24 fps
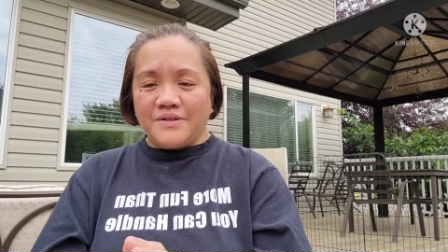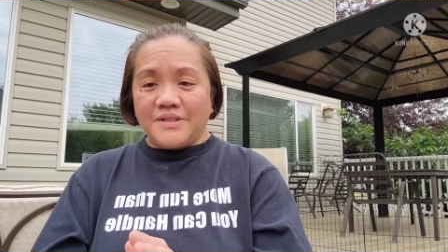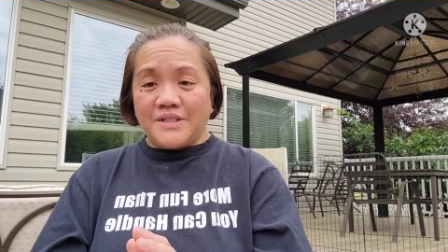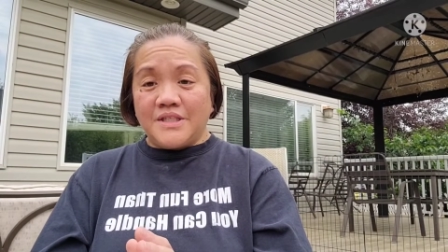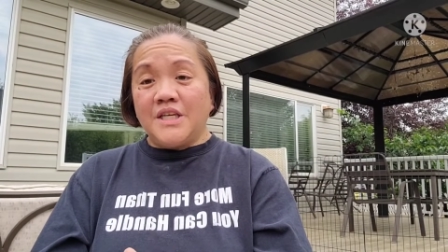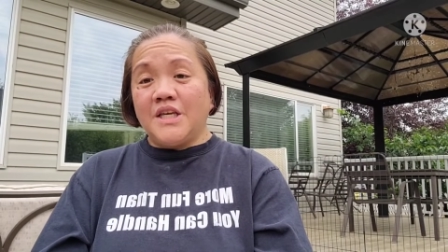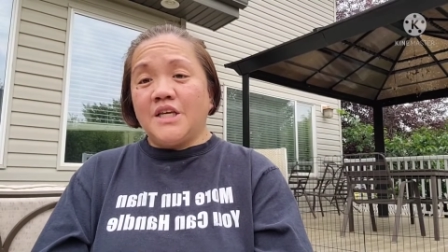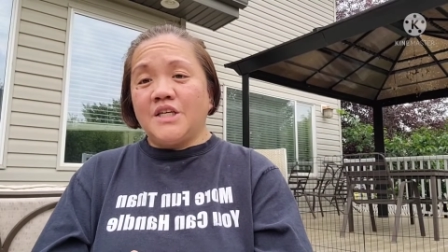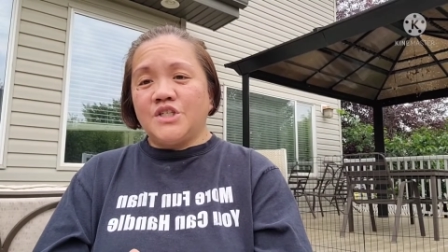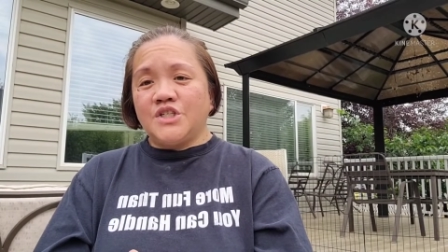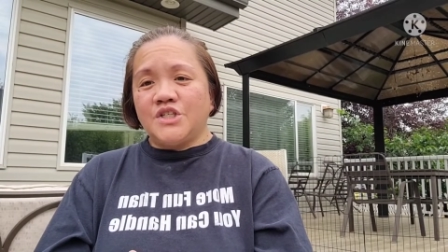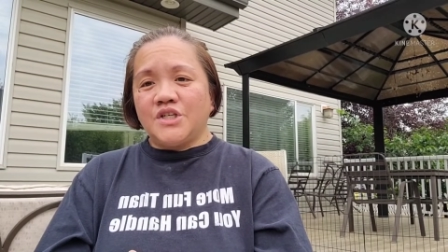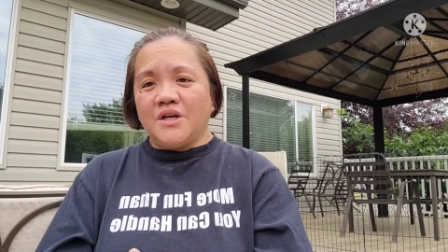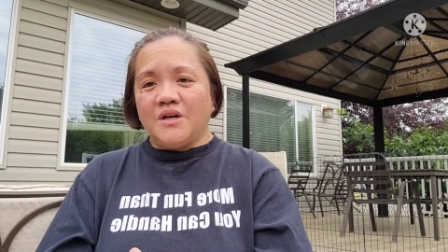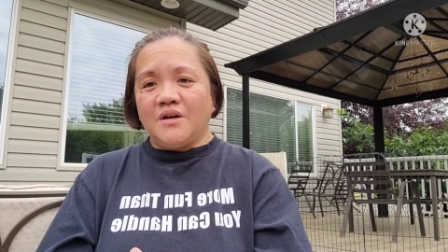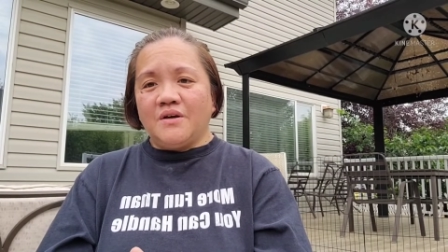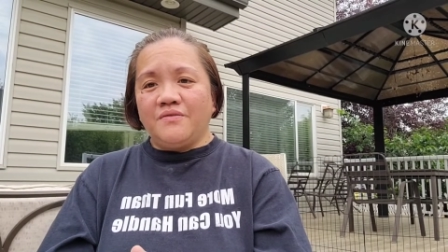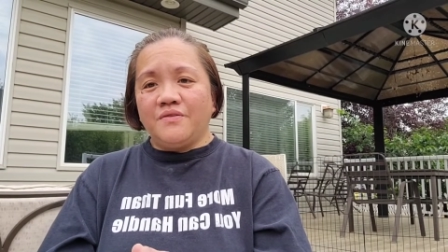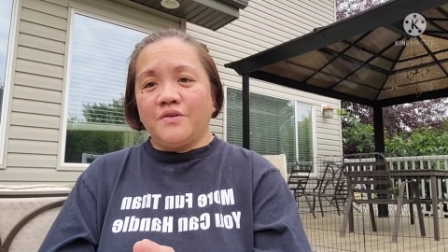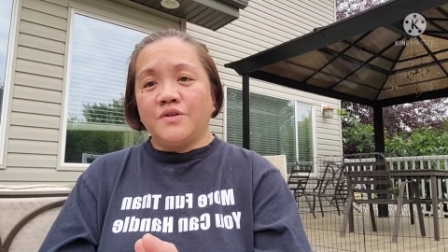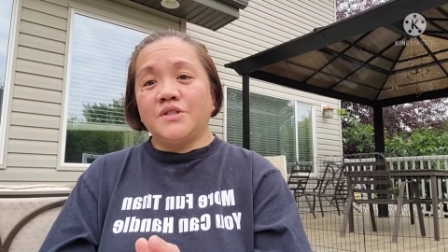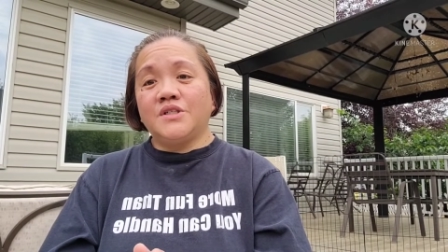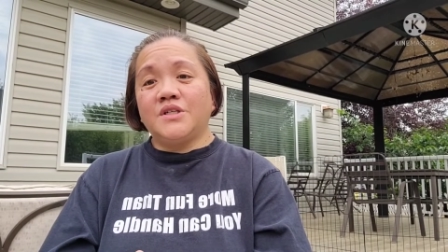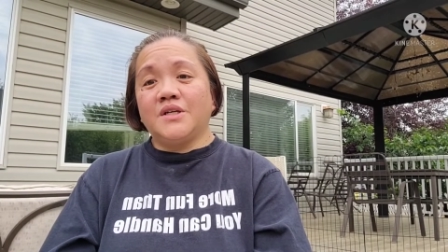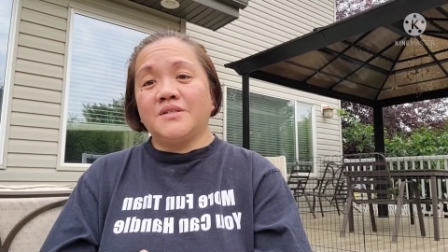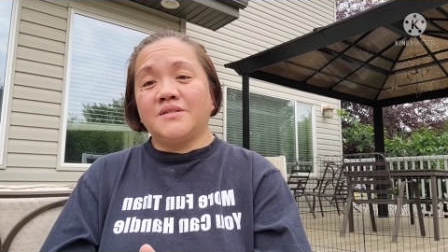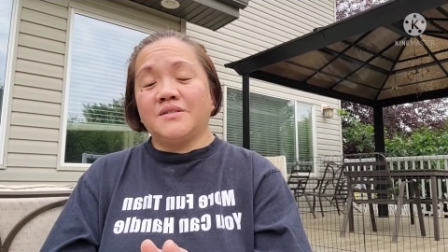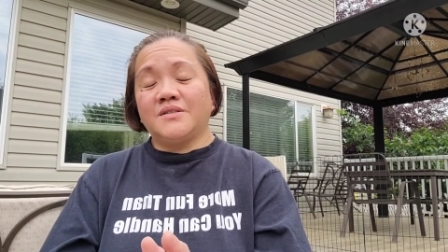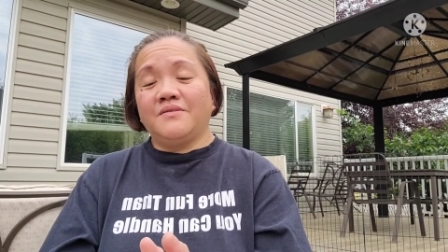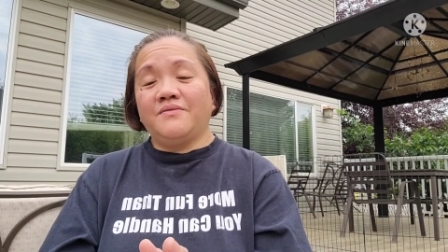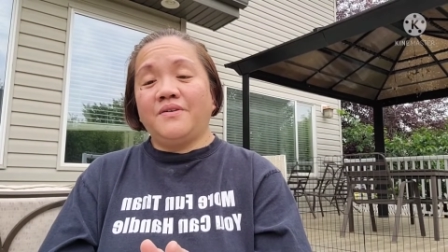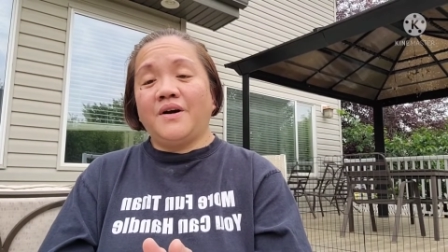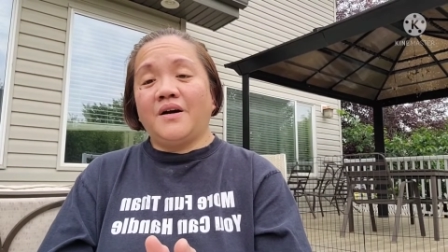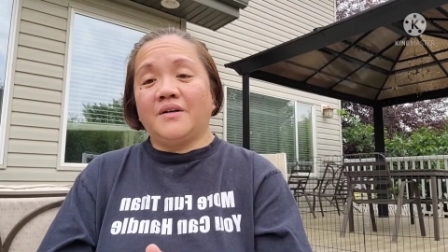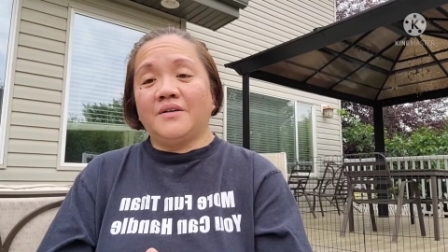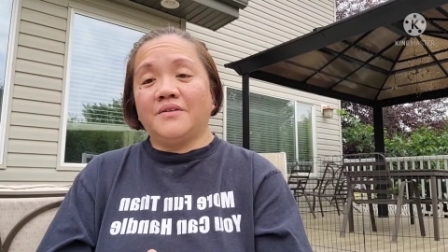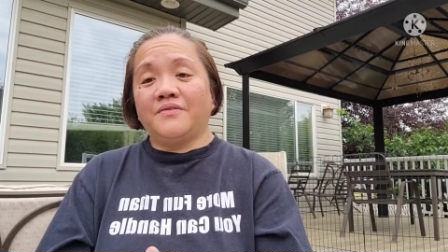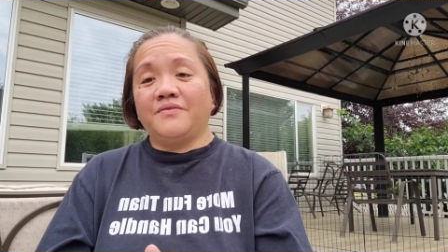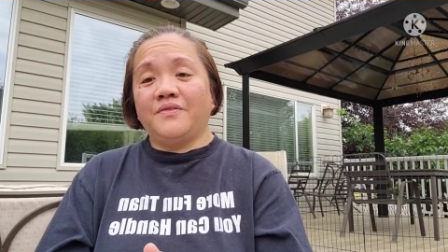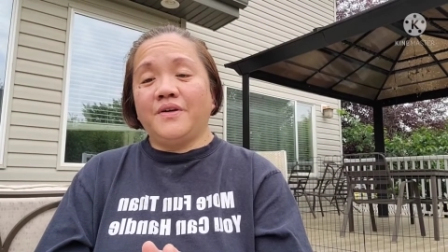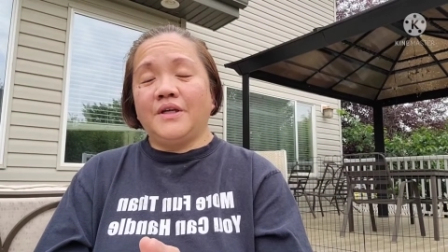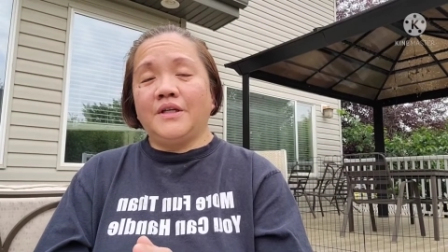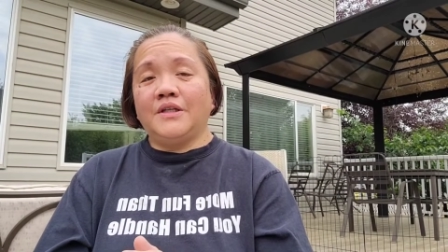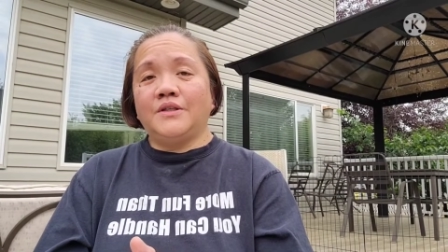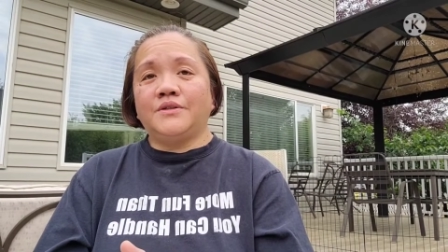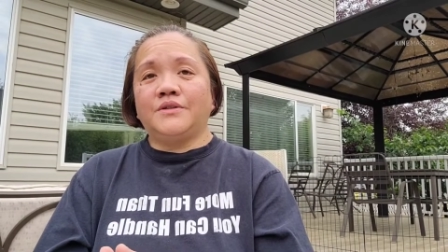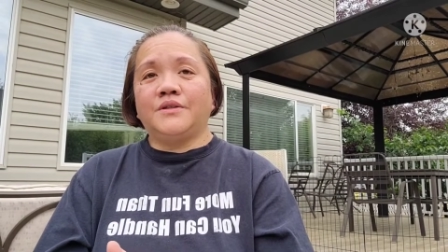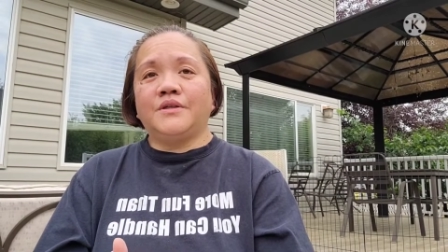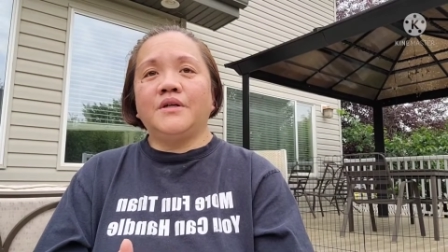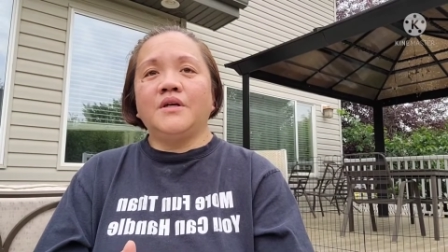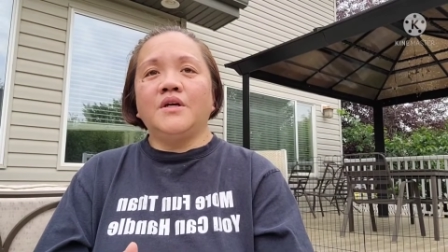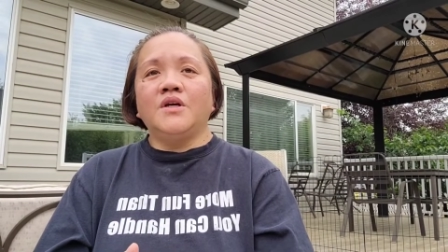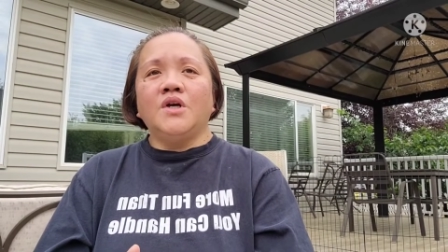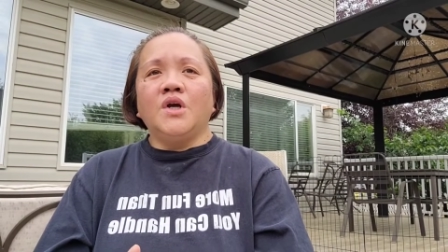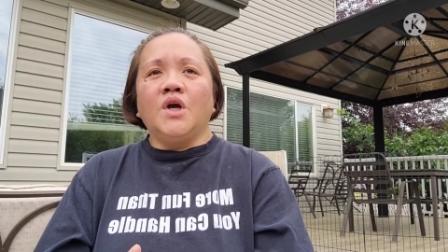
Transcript: CHF, congestive heart failure.